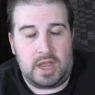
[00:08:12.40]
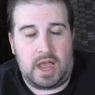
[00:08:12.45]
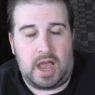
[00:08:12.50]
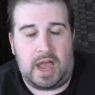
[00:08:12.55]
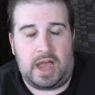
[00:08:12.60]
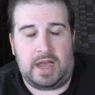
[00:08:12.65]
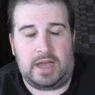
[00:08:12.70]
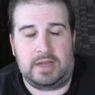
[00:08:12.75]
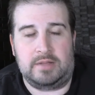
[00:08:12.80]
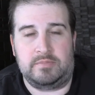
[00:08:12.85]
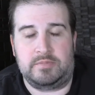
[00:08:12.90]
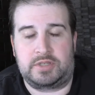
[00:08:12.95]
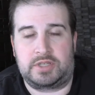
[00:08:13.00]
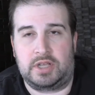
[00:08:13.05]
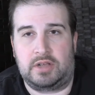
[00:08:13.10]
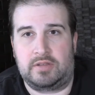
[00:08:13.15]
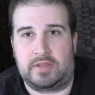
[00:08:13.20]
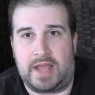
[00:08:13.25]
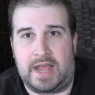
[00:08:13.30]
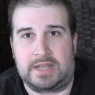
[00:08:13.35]
Um,
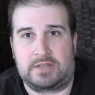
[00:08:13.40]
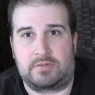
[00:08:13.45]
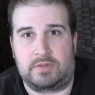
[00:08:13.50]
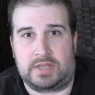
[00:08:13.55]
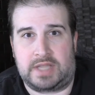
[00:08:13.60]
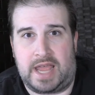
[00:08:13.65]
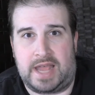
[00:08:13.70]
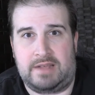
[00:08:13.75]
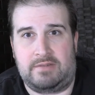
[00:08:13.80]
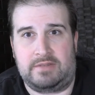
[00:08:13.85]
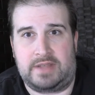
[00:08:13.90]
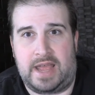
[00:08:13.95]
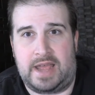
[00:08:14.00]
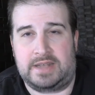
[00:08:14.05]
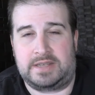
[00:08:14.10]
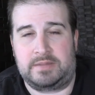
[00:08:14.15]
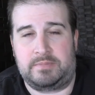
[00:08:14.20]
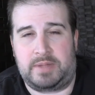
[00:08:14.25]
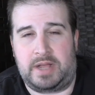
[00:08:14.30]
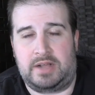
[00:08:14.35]
so that's what that
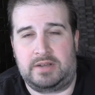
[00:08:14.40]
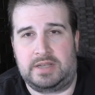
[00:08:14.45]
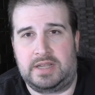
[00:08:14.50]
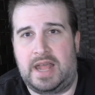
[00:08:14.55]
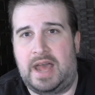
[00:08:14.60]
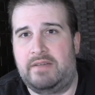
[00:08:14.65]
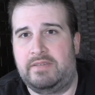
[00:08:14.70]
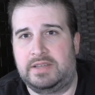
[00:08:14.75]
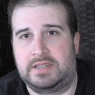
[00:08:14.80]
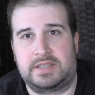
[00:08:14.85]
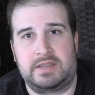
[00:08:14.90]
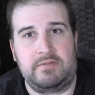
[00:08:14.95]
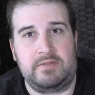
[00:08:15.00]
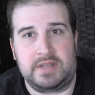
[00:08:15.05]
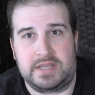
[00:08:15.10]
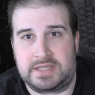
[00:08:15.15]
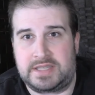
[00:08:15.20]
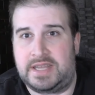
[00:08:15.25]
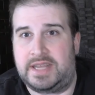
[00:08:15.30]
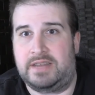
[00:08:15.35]
that's about. And obviously, we
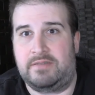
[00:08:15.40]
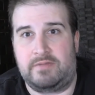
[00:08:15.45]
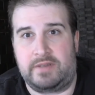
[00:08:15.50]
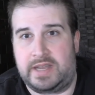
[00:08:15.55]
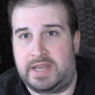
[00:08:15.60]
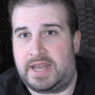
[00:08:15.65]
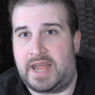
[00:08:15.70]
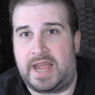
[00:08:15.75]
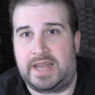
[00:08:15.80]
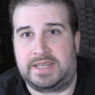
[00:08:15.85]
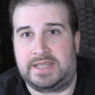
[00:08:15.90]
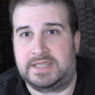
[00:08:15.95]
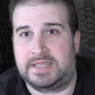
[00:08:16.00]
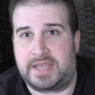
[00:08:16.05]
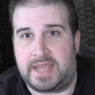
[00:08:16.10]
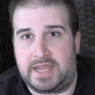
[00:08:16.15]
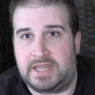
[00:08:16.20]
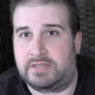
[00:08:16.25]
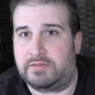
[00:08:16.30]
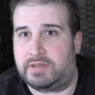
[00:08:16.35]
just need to reunite these
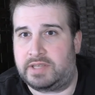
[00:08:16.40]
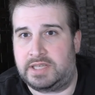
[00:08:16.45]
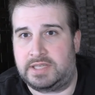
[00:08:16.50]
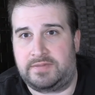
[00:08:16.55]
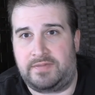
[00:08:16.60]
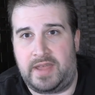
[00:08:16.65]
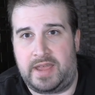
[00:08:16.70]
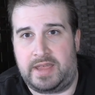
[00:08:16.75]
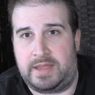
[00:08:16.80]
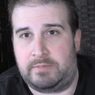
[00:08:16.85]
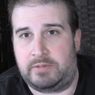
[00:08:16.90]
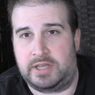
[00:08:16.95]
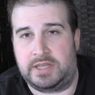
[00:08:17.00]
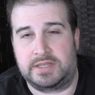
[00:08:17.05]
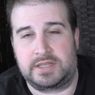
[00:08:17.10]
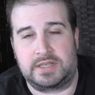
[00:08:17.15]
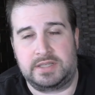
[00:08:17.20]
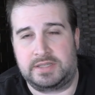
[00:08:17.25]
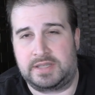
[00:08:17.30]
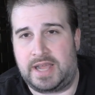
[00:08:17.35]
kids with these families
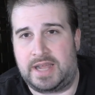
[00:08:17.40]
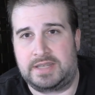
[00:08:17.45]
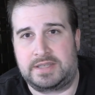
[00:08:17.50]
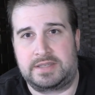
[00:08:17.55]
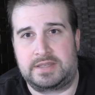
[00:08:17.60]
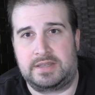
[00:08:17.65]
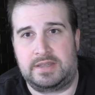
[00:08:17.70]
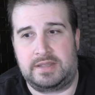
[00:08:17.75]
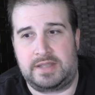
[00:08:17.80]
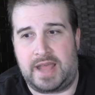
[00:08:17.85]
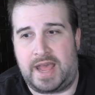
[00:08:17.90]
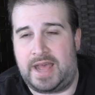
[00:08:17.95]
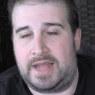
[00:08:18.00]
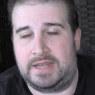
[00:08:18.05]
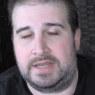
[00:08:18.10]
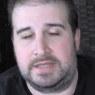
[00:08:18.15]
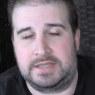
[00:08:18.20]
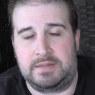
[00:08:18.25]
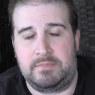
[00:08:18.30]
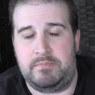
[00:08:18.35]
because that's that
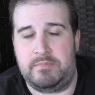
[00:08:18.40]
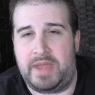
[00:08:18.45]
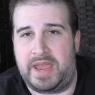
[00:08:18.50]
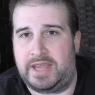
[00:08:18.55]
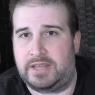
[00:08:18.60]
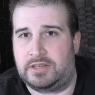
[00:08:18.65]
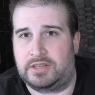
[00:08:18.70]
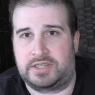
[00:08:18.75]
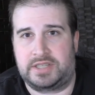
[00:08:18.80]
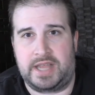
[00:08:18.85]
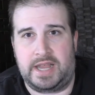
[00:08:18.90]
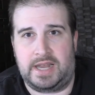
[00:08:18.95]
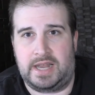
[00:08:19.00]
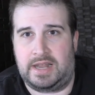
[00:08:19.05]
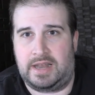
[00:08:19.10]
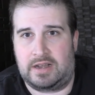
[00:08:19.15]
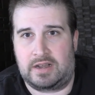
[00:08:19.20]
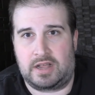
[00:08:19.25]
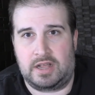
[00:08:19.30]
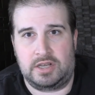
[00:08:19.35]
is a major stain
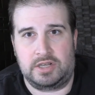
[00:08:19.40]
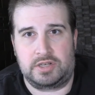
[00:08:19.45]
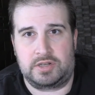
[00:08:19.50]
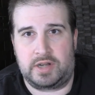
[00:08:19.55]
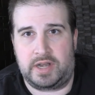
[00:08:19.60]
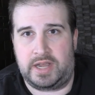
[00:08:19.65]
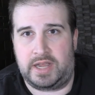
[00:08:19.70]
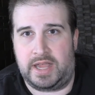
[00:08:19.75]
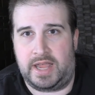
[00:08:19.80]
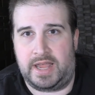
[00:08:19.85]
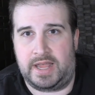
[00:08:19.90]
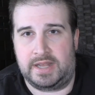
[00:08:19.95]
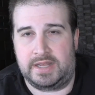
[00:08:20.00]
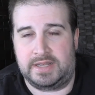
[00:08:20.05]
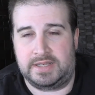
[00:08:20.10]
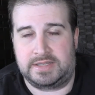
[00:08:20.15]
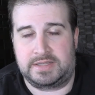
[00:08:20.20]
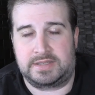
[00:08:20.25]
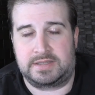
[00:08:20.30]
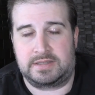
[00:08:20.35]
on our country, and
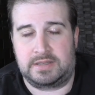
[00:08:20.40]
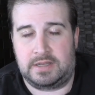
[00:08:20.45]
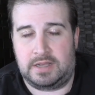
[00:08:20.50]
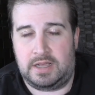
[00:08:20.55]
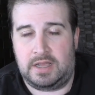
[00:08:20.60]
it's